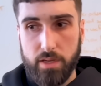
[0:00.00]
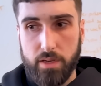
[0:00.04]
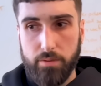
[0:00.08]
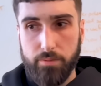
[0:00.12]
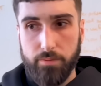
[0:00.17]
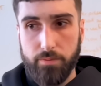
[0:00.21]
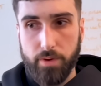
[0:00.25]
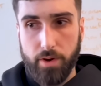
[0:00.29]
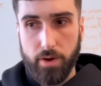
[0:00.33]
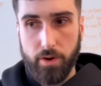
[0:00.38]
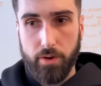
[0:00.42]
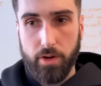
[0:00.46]

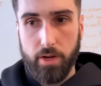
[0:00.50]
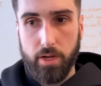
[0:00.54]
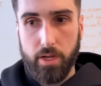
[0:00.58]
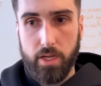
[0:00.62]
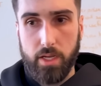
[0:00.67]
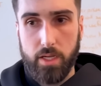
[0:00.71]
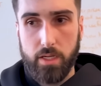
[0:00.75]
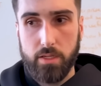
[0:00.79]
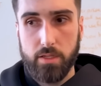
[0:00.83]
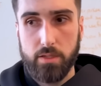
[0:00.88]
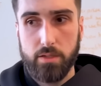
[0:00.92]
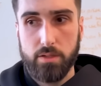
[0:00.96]
in
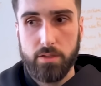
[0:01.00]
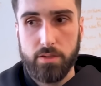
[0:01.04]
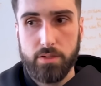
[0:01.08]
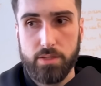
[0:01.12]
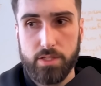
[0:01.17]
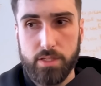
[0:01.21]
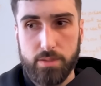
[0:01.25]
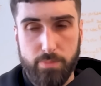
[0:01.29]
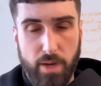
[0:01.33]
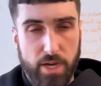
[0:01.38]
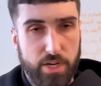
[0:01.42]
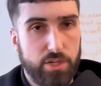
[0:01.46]
very
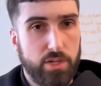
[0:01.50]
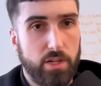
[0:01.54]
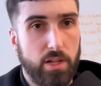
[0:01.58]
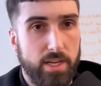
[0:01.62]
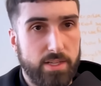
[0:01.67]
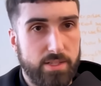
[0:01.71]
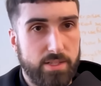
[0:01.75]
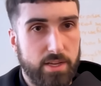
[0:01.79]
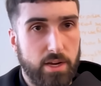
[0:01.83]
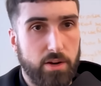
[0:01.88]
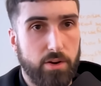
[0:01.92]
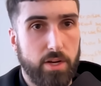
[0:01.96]

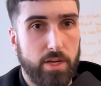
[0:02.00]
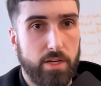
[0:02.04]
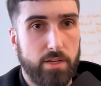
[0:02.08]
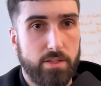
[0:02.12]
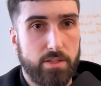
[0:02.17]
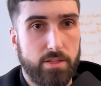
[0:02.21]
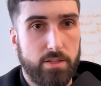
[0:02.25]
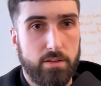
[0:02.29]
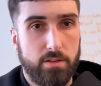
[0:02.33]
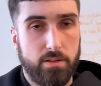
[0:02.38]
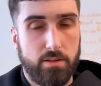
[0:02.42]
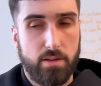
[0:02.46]
specialized
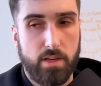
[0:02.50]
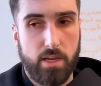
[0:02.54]
areas